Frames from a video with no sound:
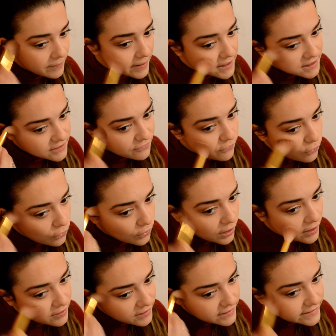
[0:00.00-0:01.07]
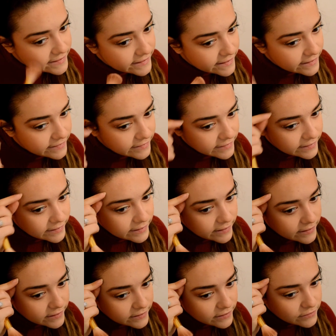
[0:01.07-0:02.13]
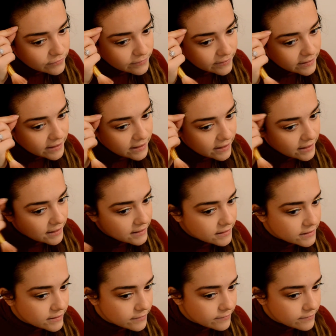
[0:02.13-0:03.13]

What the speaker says: by Sephora this year. It's really nice.